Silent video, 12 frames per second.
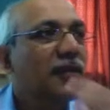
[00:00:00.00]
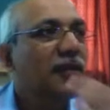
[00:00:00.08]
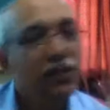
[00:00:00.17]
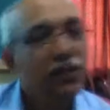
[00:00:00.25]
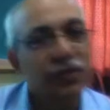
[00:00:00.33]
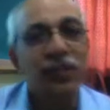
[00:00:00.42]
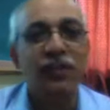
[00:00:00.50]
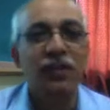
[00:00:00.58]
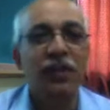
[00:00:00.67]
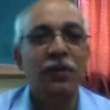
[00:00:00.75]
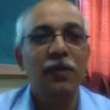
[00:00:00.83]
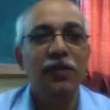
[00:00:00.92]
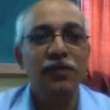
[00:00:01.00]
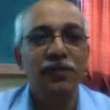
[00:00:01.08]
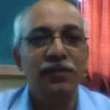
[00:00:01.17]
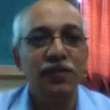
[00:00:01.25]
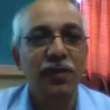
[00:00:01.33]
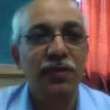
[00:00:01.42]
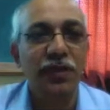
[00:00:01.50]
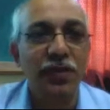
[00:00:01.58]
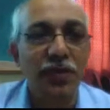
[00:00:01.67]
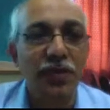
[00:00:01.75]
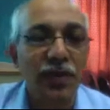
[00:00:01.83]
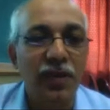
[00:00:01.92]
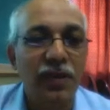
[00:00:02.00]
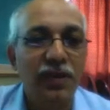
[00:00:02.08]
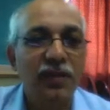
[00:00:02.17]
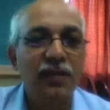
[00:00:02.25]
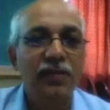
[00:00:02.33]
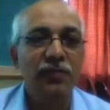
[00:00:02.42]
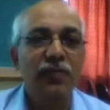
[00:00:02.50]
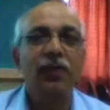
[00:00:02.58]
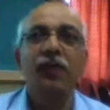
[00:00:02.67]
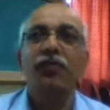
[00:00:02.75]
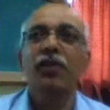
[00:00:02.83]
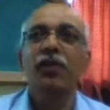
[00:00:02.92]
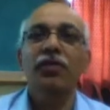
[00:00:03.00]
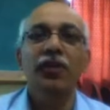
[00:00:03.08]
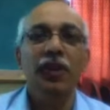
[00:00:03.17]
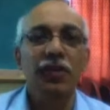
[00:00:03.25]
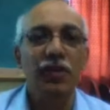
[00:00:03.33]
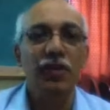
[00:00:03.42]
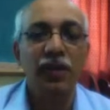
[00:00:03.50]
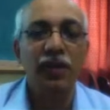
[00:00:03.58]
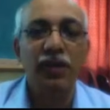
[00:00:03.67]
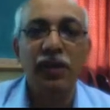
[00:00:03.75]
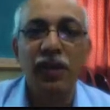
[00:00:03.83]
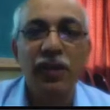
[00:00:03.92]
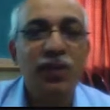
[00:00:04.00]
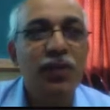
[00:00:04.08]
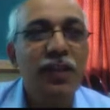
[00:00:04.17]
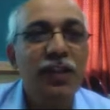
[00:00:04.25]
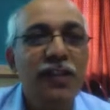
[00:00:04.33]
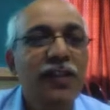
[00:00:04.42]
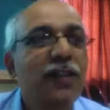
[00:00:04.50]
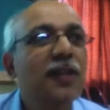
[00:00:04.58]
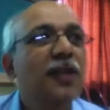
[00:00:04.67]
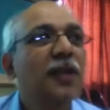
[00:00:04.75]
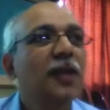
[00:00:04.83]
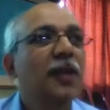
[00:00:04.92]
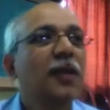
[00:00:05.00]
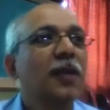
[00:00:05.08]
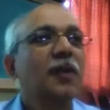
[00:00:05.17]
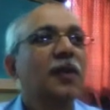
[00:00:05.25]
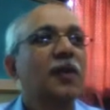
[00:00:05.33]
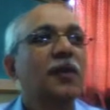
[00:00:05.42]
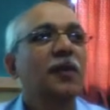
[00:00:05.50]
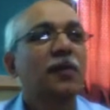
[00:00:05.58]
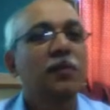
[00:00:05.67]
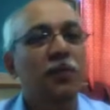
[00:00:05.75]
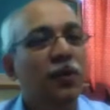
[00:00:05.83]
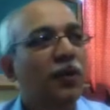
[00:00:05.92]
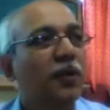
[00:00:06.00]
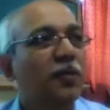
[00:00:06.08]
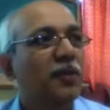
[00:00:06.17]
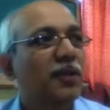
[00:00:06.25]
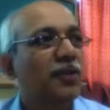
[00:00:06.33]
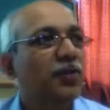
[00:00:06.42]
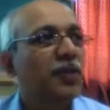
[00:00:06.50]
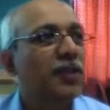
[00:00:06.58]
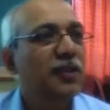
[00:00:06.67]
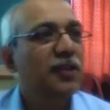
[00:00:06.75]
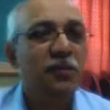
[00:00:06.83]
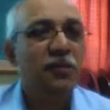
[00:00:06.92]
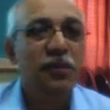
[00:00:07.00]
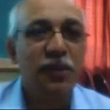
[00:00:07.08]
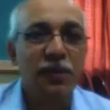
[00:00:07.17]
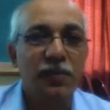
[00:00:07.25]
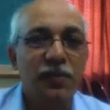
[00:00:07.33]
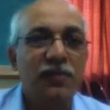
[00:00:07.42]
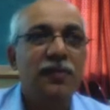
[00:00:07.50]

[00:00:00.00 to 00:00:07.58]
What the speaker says: switch, hub or switch, whatever you call. For networking we require. The next one is modem. Next one is modem.